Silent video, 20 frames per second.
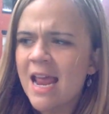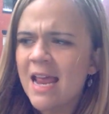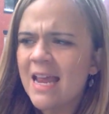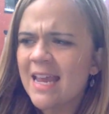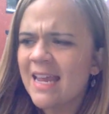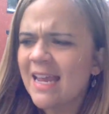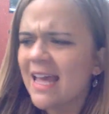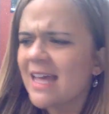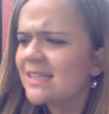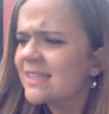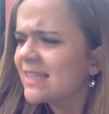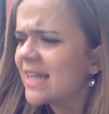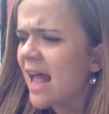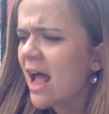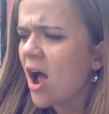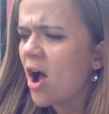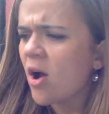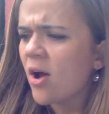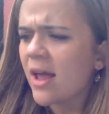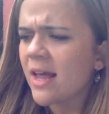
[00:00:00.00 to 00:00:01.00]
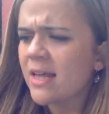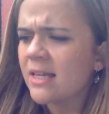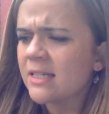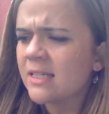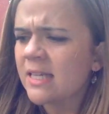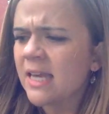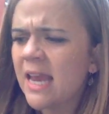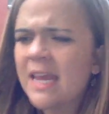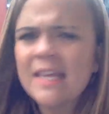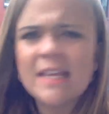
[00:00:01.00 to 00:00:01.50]
he gets out
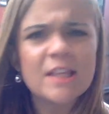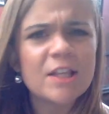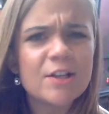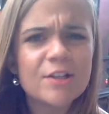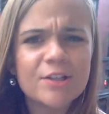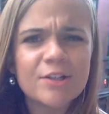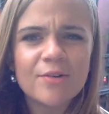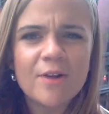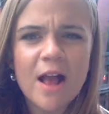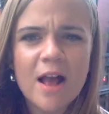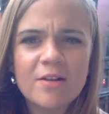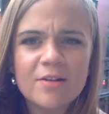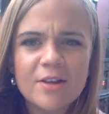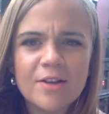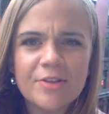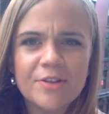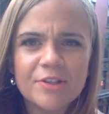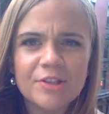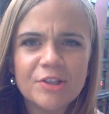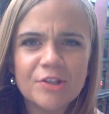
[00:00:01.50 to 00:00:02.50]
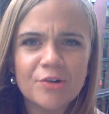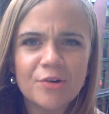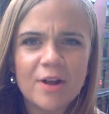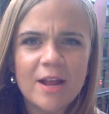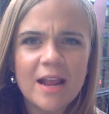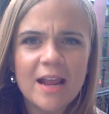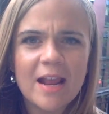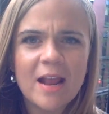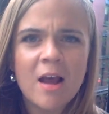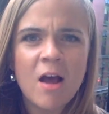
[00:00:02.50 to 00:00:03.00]
and he looks around on the
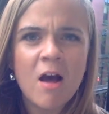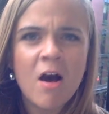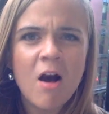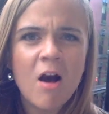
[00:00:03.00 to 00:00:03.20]
street,